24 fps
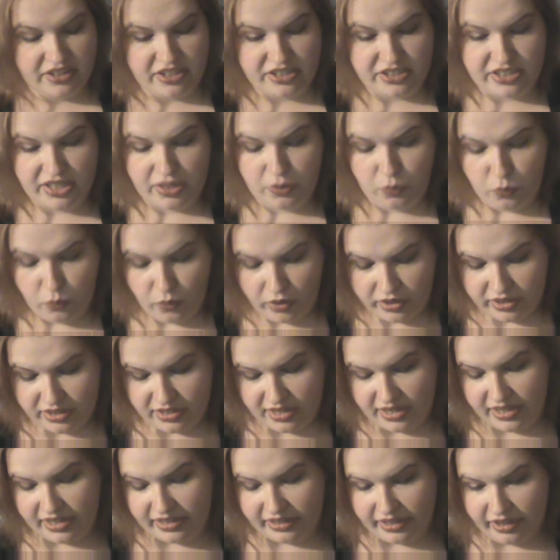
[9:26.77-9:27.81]
There's like one
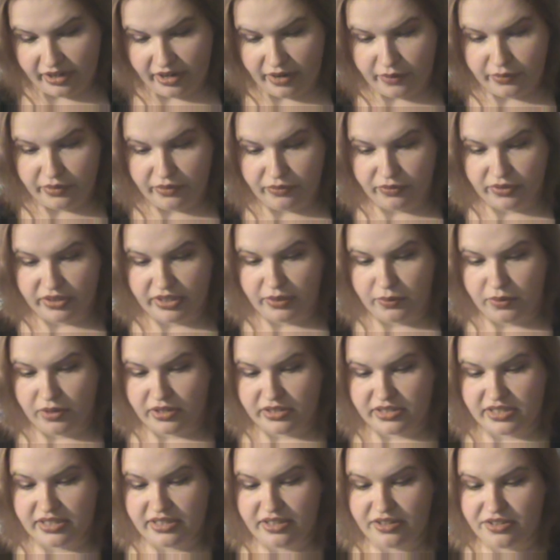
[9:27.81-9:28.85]
thing in there I would have really
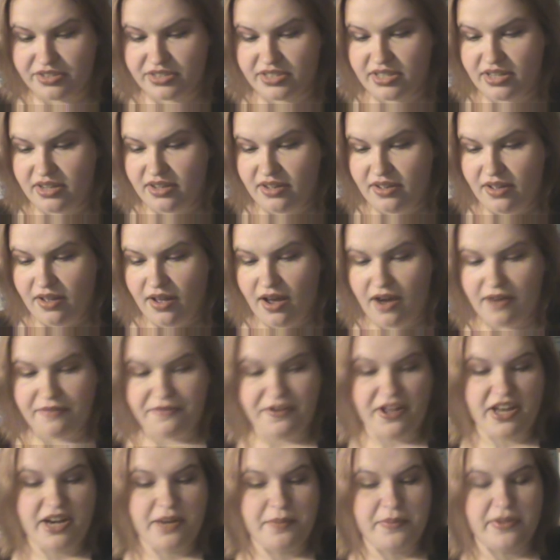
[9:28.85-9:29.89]
wanted. There's a
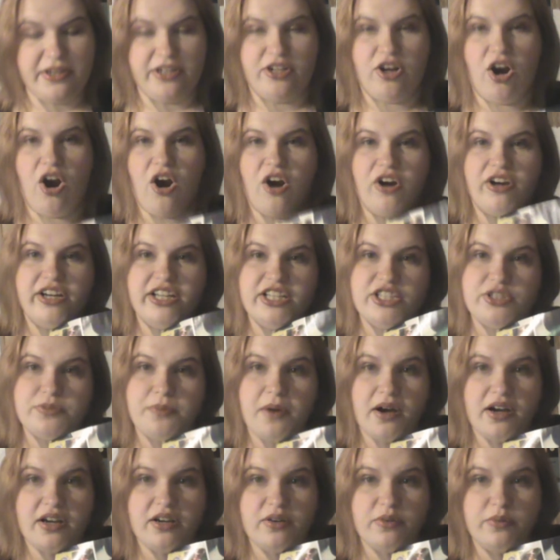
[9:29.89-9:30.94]
Venom and Carnage
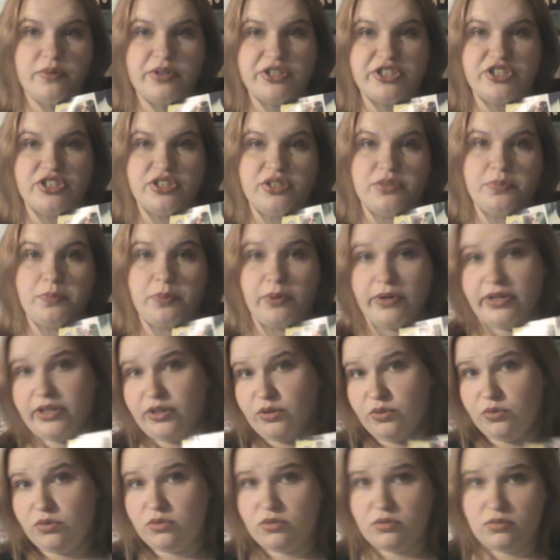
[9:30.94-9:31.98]
mug, which is pretty
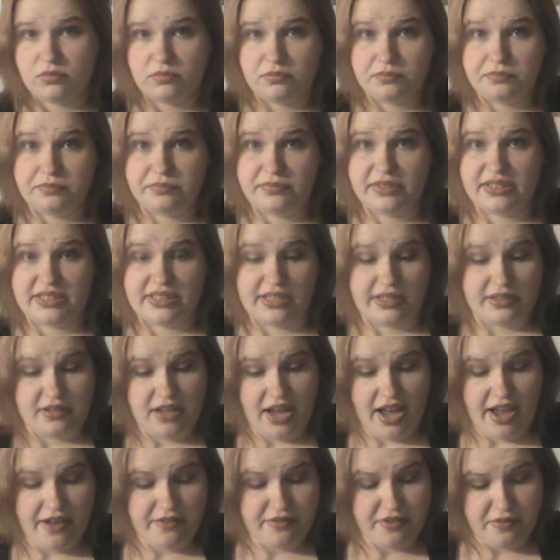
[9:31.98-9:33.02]
cool. It's like,
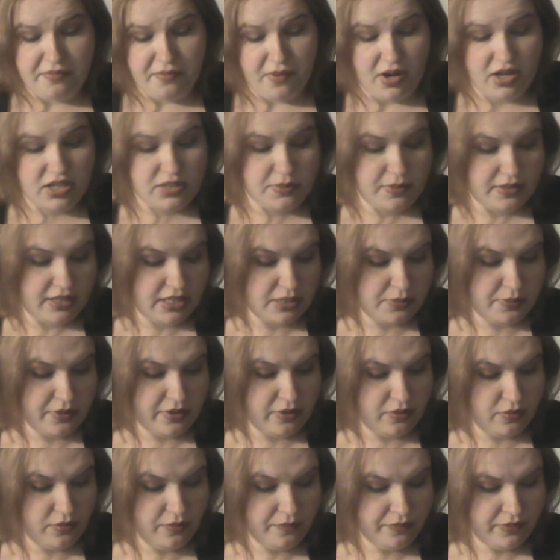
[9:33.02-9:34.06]
I have enough mugs, but that's
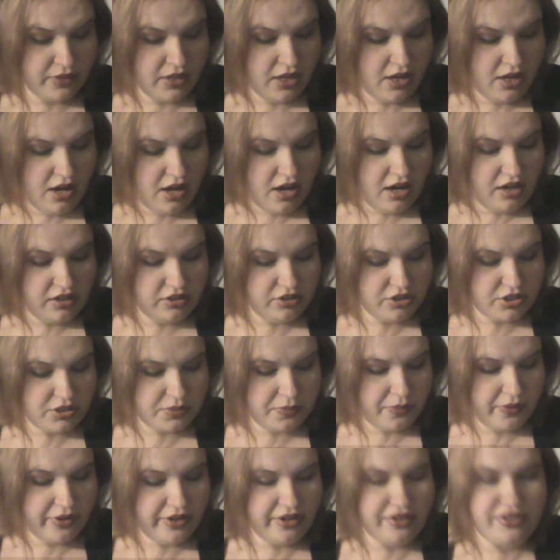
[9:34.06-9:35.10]
pretty cool. A Los
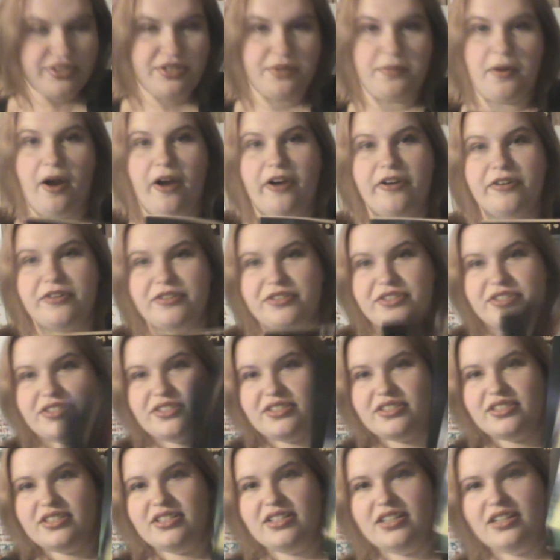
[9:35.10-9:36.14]
Pollos
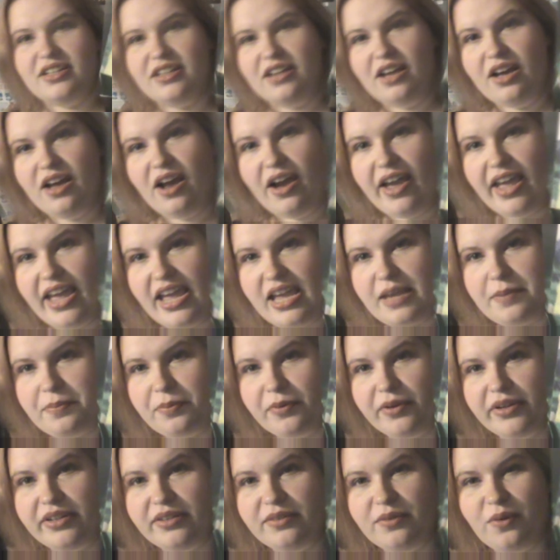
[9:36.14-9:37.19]
Hermanos
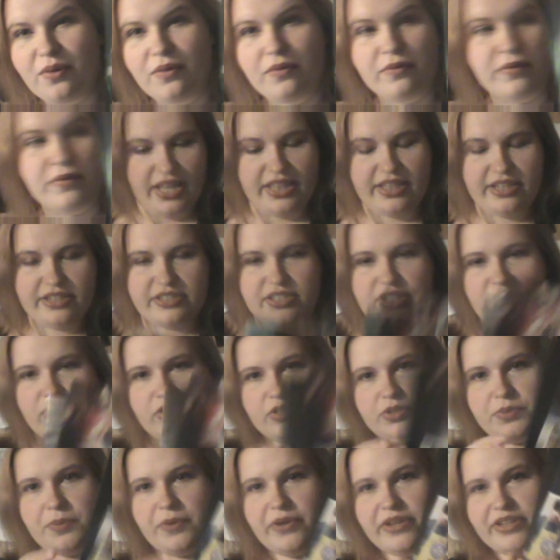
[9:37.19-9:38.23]
apron, and there's a
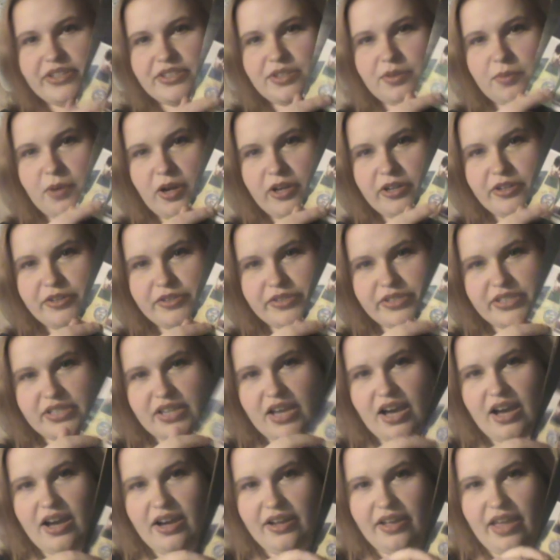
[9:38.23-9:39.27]
Los Pollos Hermanos
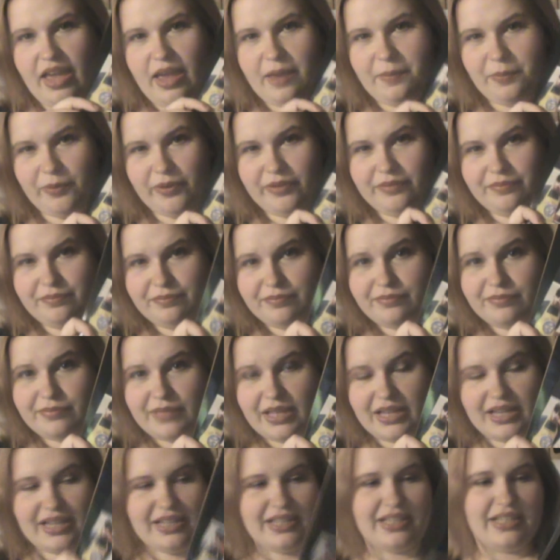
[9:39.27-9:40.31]
apron
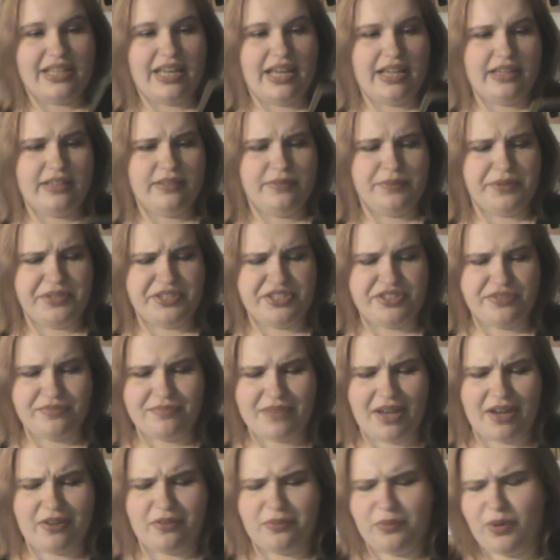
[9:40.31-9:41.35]
that I didn't get, which
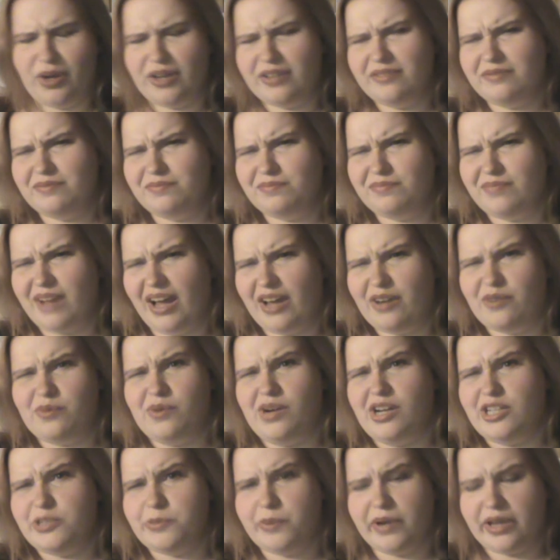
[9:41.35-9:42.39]
I don't
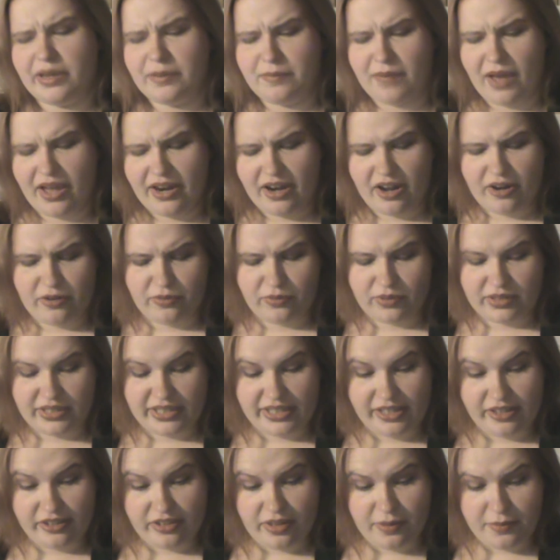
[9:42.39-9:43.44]
watch Breaking Bad. I don't really
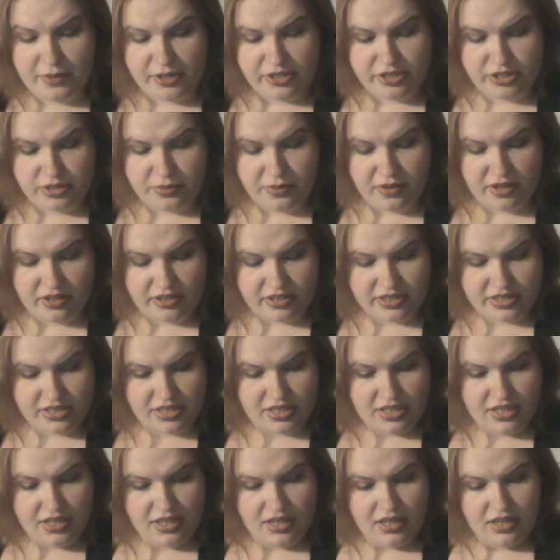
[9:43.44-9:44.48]
care that much, to be honest.
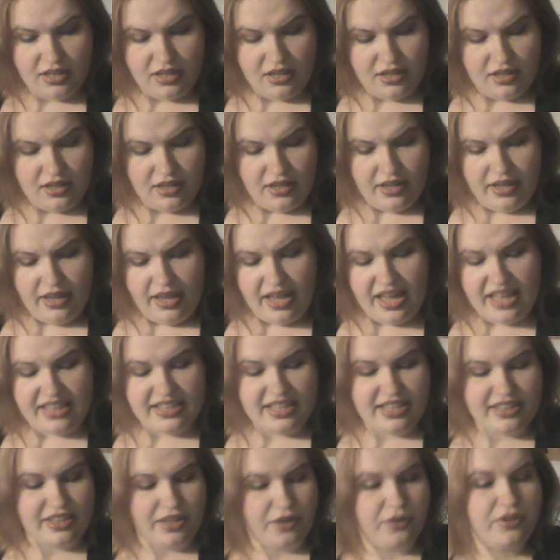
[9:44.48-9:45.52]

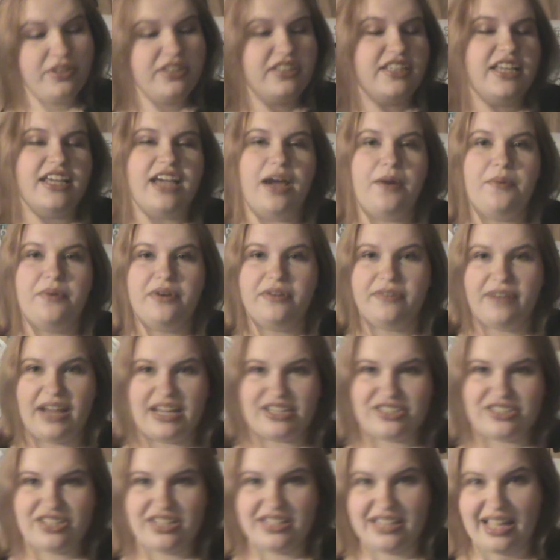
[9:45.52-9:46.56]
And then the only thing I would have
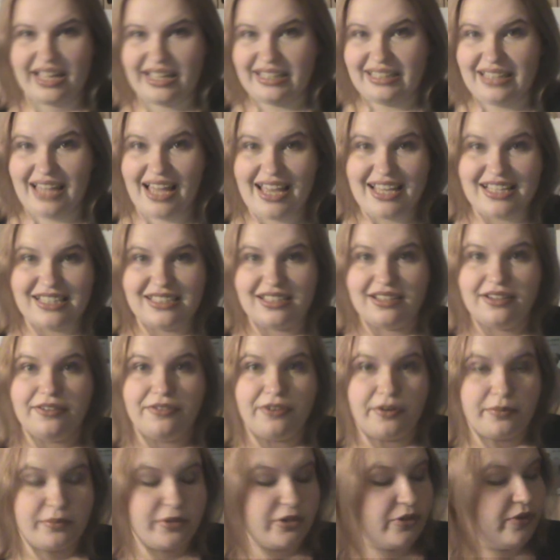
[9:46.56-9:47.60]
actually liked
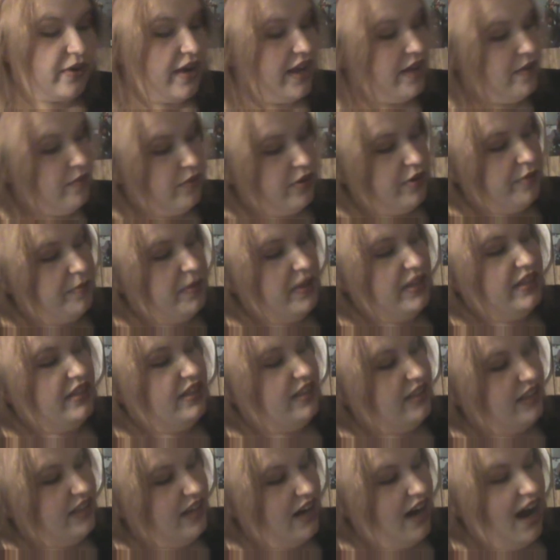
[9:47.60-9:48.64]
from the crate would have
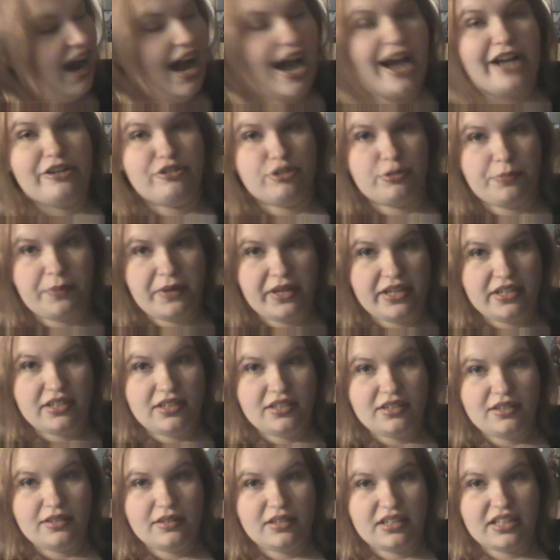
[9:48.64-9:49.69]
been the Hydra pin.
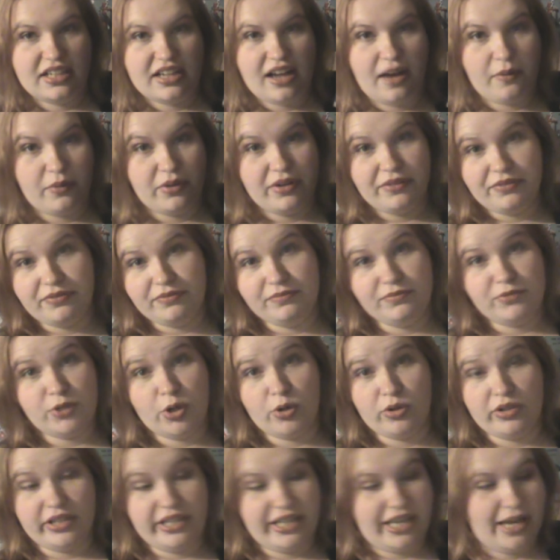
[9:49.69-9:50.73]
I would have
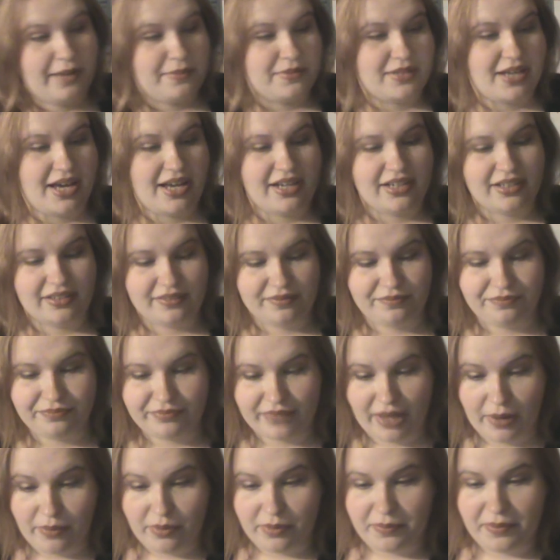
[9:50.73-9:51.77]
totally kept that.
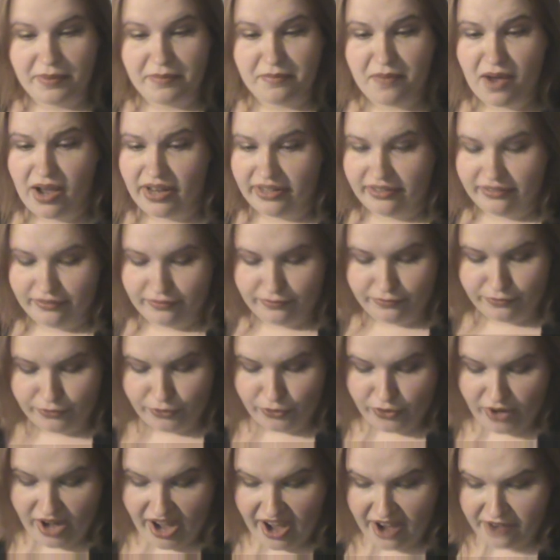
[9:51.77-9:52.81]
That would have been mine
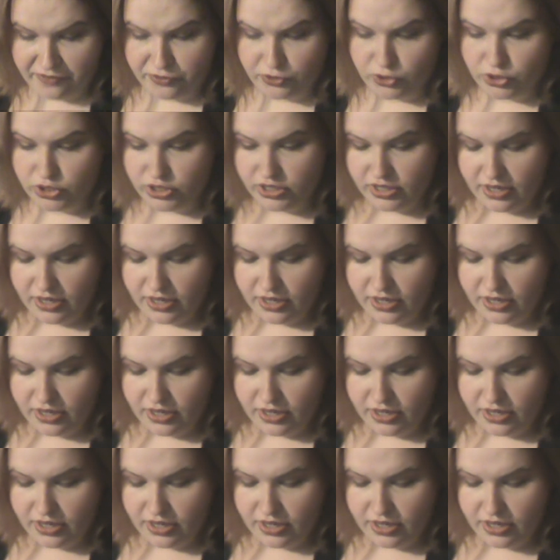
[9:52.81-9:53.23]
forever.